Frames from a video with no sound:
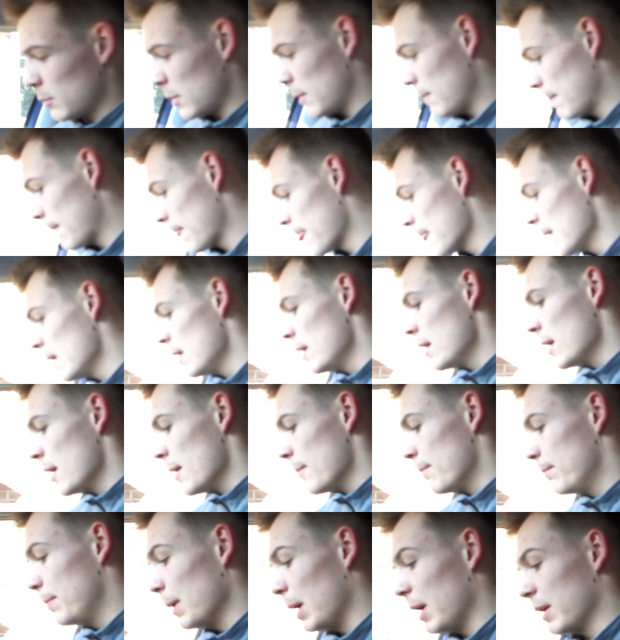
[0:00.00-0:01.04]
one,
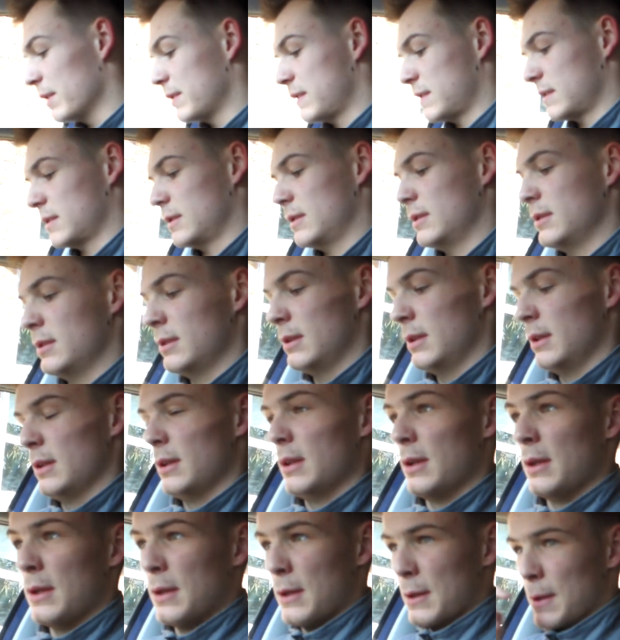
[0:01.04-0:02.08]
but
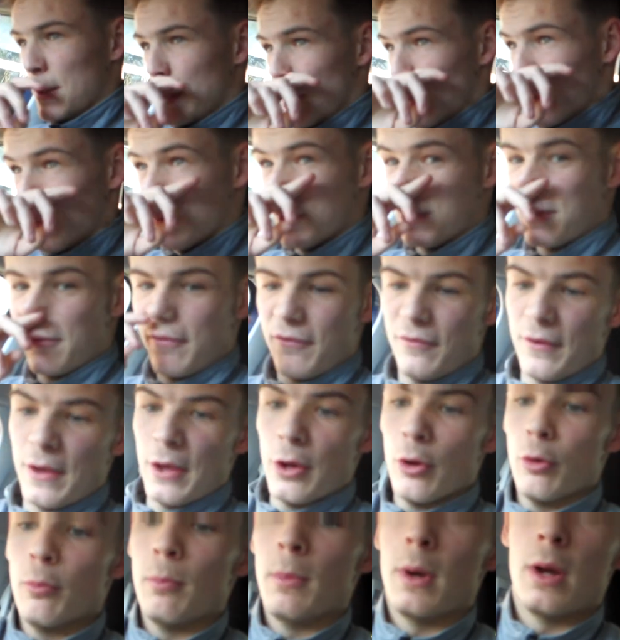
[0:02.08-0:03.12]
I'm gonna
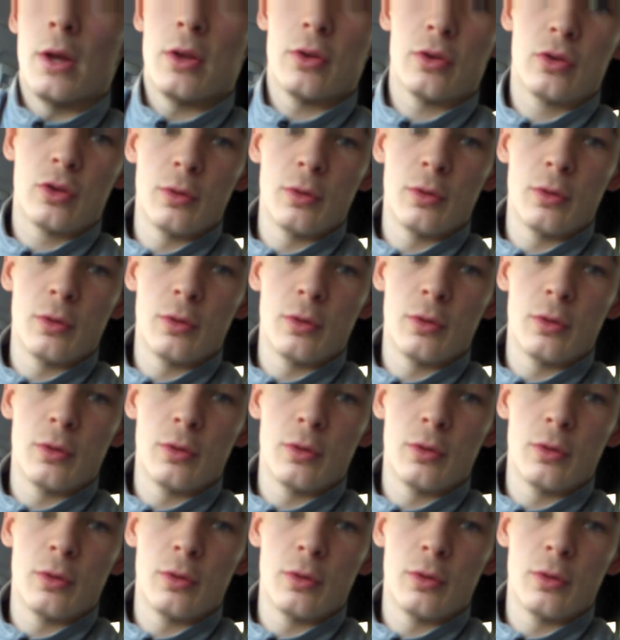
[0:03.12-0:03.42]
film